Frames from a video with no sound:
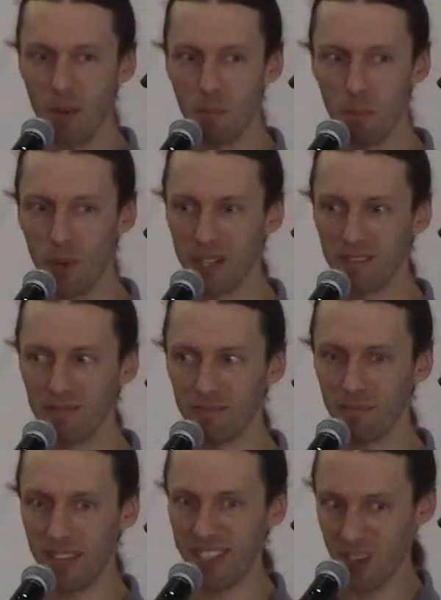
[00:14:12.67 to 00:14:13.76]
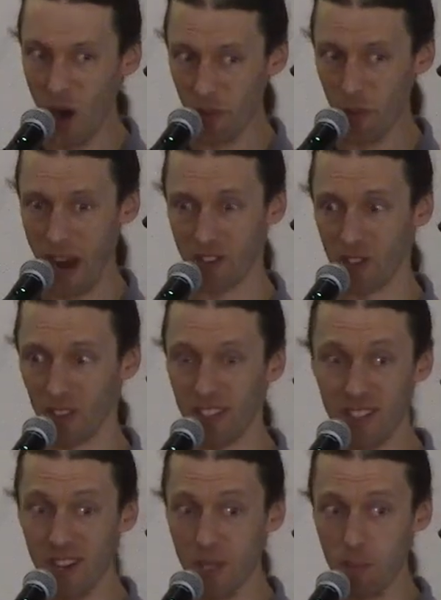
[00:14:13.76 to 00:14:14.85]
But it's not rational.
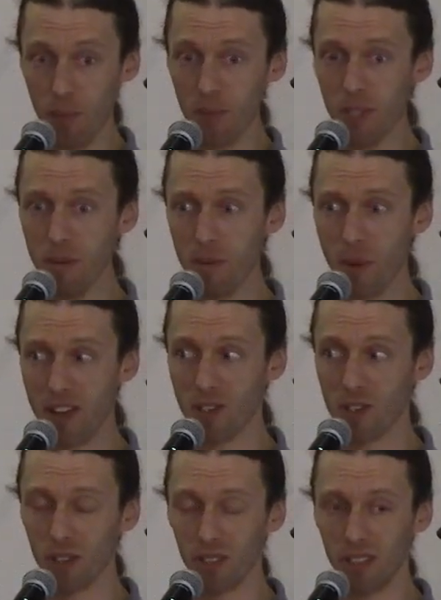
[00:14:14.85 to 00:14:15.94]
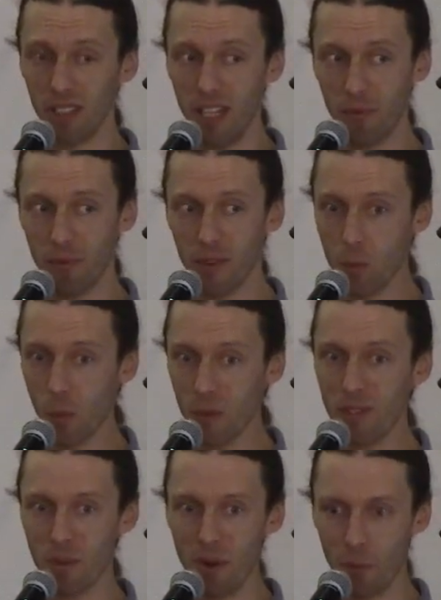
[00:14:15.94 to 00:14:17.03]
It's not supposed to be rational. If this
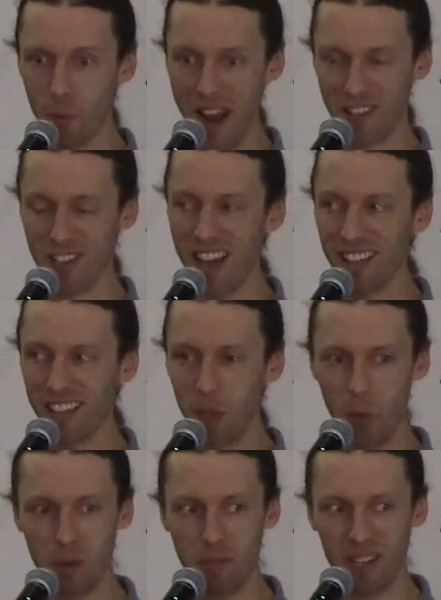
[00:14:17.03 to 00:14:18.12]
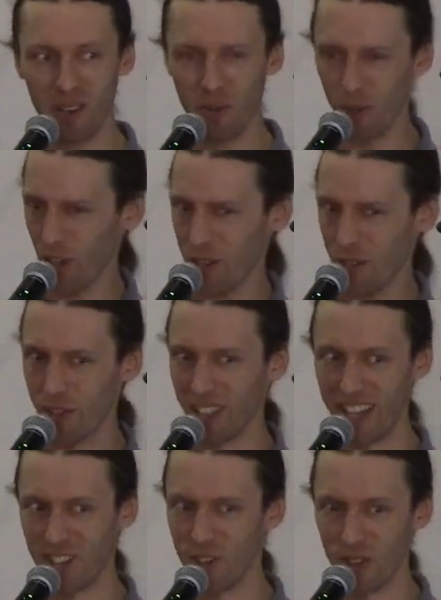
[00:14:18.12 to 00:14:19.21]
was about rationality, we'd be in a philosophy
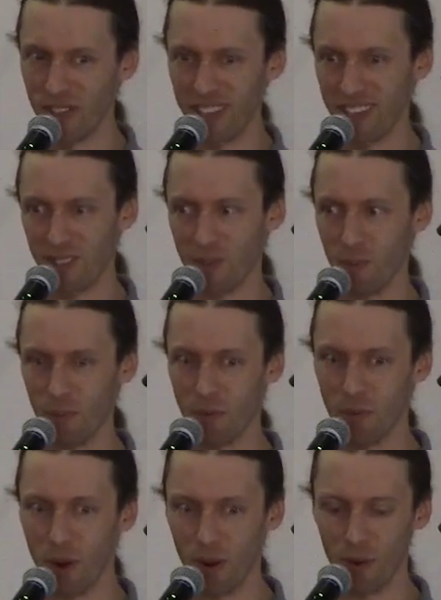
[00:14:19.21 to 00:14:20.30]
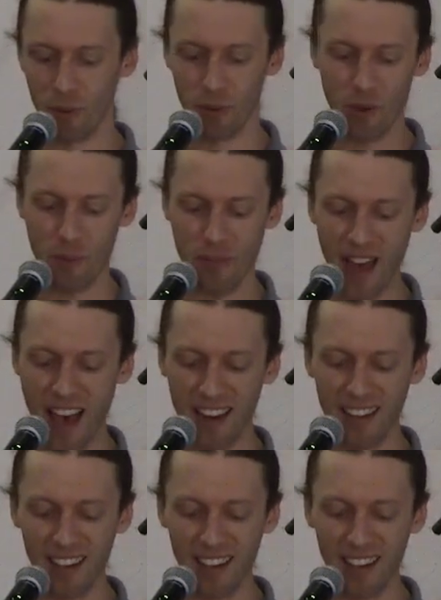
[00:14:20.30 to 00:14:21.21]
lecture, and this is far from that.